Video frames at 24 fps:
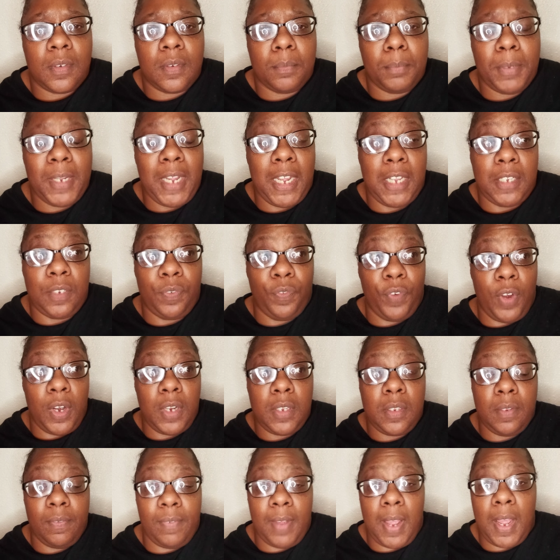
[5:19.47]
Because
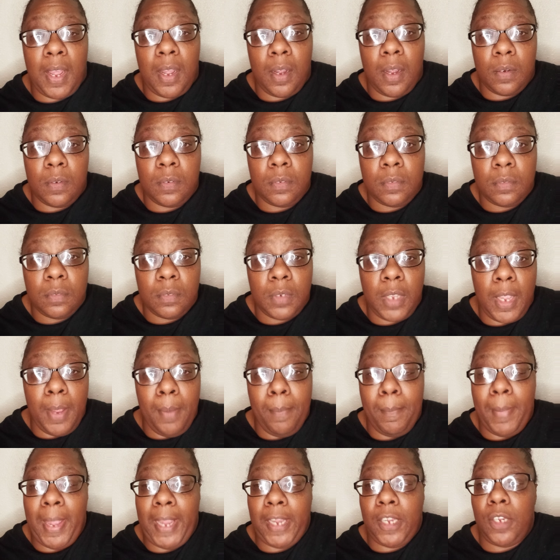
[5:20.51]
first of all, it
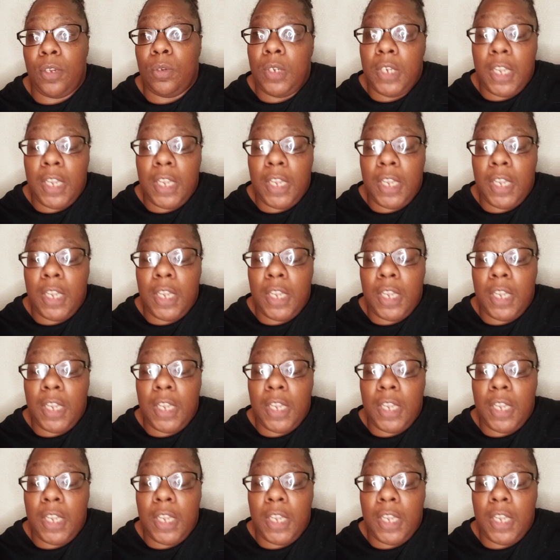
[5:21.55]
make you